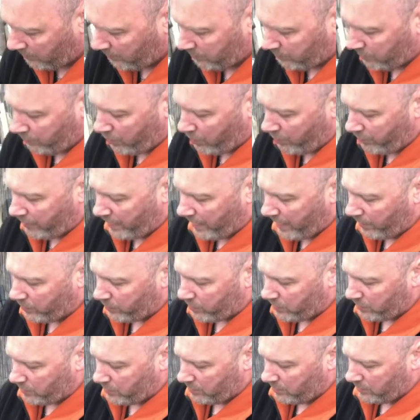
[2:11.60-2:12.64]
Pour it
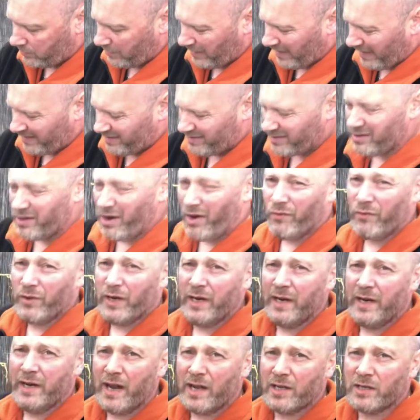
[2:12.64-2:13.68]
out. It's not
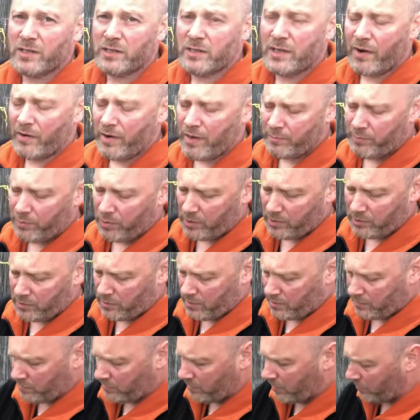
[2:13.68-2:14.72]
really necessary, but
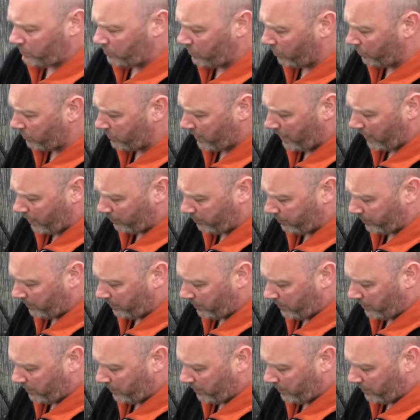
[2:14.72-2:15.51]
it does help.